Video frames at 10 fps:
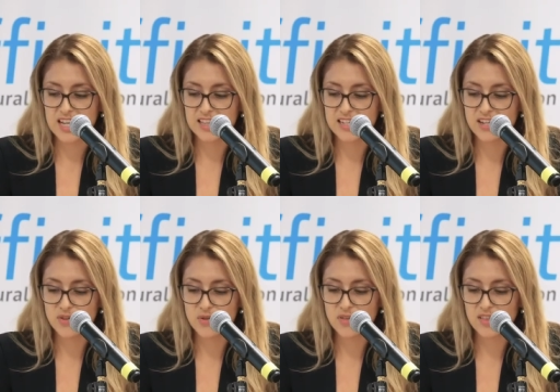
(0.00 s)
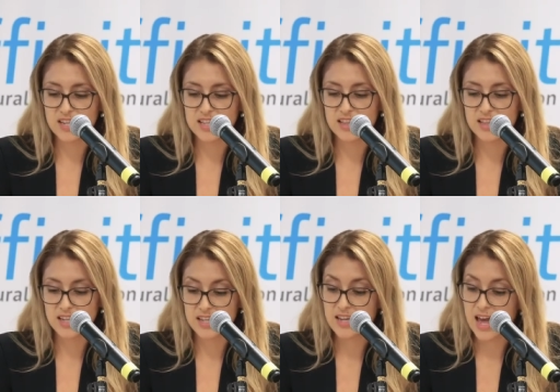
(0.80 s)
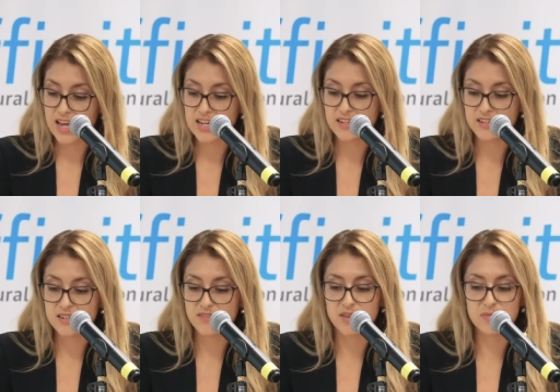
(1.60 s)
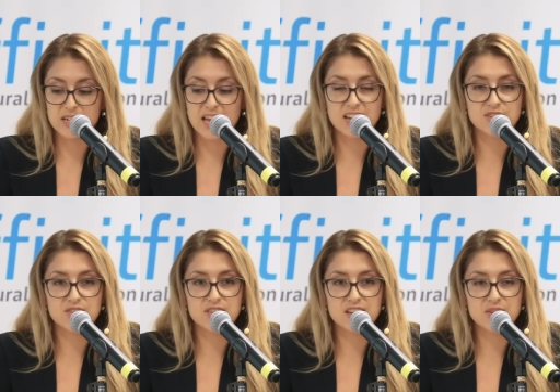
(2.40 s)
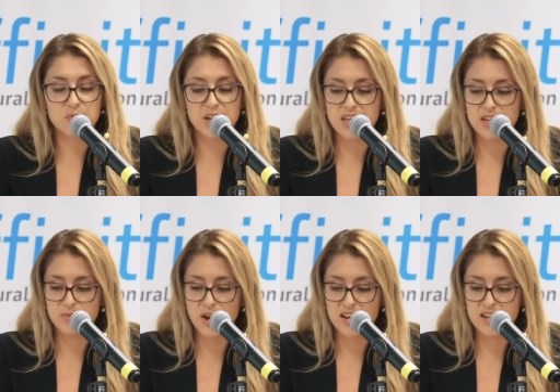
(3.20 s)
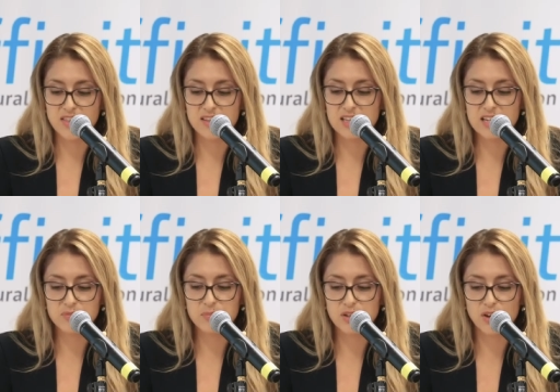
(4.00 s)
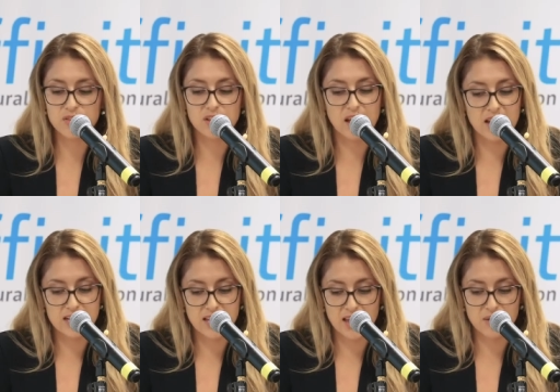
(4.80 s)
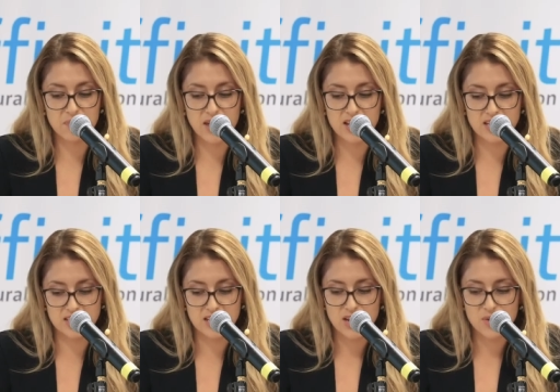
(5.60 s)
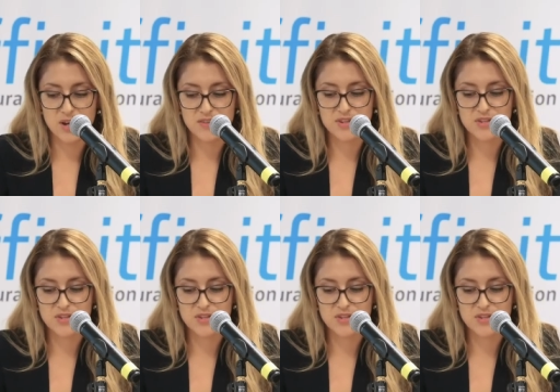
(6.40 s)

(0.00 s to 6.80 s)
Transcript: a leading youth led aid and development agency, where he ran the Live Below the Line campaign, one of